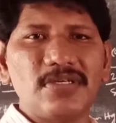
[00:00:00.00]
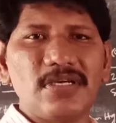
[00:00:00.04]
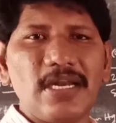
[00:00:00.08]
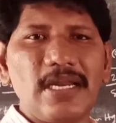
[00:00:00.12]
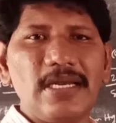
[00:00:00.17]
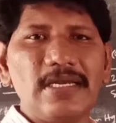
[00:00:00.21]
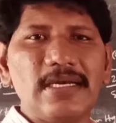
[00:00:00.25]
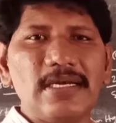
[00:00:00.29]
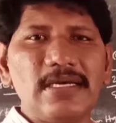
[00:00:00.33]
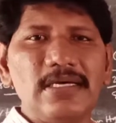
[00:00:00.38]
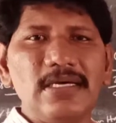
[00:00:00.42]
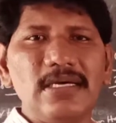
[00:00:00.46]

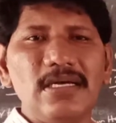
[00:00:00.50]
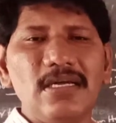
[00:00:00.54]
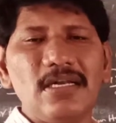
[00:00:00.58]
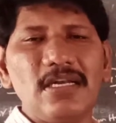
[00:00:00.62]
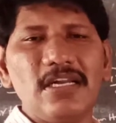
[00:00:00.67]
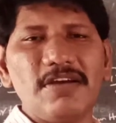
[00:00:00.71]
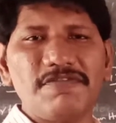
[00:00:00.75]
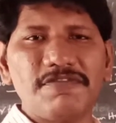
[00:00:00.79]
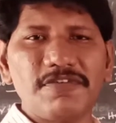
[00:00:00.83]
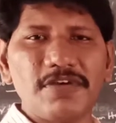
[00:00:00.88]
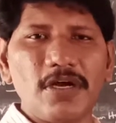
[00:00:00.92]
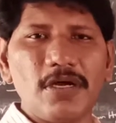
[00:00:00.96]
Right and
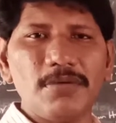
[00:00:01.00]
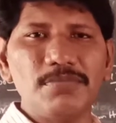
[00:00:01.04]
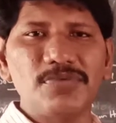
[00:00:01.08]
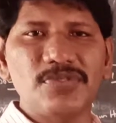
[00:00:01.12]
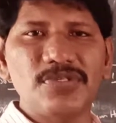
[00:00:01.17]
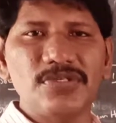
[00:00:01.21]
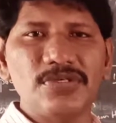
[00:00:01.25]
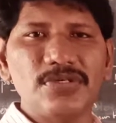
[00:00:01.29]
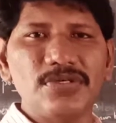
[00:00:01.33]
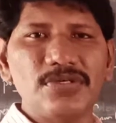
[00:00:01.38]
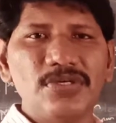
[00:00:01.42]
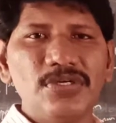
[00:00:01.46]
left arms.
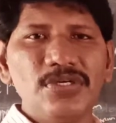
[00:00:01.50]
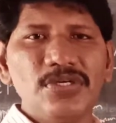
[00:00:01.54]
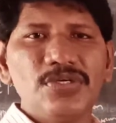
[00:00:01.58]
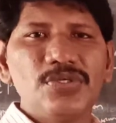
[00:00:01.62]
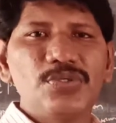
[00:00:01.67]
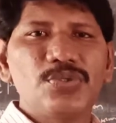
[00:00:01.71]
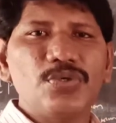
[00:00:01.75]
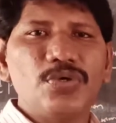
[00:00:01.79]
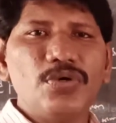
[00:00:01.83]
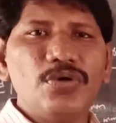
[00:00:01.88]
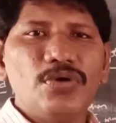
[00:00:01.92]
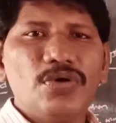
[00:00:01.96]

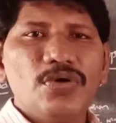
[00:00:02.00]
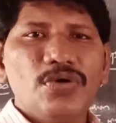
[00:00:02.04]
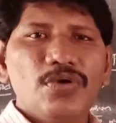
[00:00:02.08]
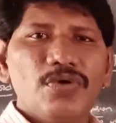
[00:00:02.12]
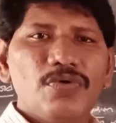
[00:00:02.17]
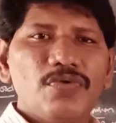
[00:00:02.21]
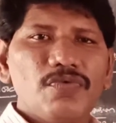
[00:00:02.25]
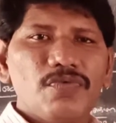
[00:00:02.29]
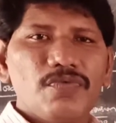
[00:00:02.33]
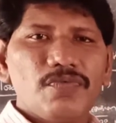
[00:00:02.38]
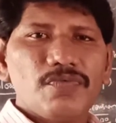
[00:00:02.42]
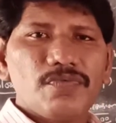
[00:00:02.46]
So
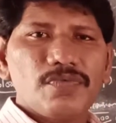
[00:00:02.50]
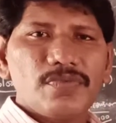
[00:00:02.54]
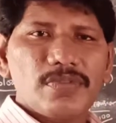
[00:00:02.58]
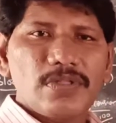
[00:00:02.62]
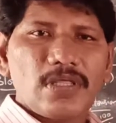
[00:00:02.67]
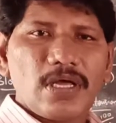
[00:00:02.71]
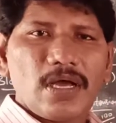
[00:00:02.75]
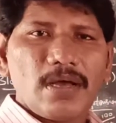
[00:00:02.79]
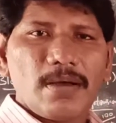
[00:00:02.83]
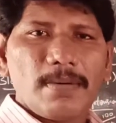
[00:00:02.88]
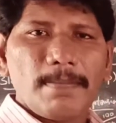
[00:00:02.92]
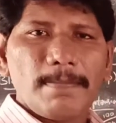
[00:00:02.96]

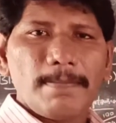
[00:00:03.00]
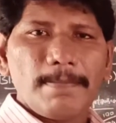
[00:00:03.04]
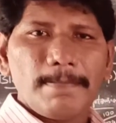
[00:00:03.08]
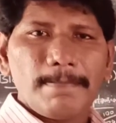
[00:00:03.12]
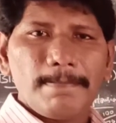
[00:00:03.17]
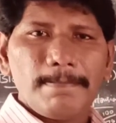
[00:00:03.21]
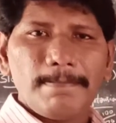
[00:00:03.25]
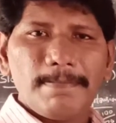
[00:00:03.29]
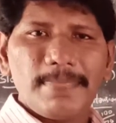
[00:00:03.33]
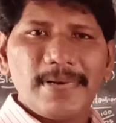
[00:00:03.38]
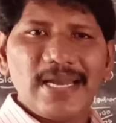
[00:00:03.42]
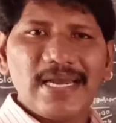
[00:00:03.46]
the
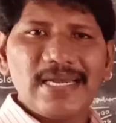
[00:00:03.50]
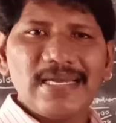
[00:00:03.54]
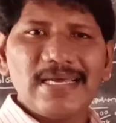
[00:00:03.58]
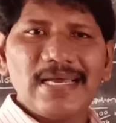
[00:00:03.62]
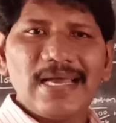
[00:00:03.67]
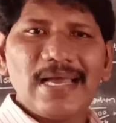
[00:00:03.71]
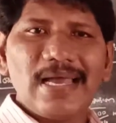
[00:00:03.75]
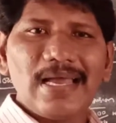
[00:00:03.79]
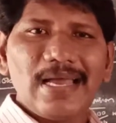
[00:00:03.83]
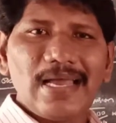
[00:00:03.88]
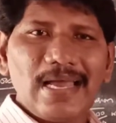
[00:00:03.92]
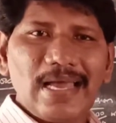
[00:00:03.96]
blood
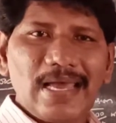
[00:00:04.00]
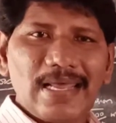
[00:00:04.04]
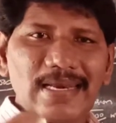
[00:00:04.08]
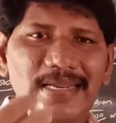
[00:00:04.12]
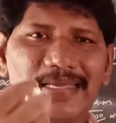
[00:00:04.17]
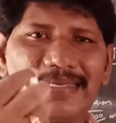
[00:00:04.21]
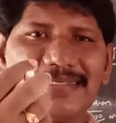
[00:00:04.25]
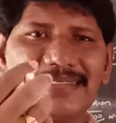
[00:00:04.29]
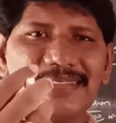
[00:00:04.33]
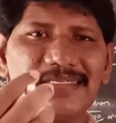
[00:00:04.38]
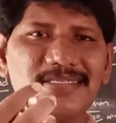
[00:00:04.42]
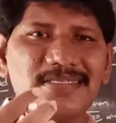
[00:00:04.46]

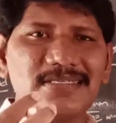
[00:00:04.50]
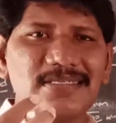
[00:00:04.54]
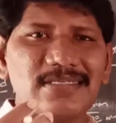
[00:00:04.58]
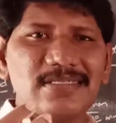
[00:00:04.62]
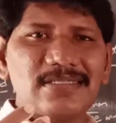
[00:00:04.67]
arises.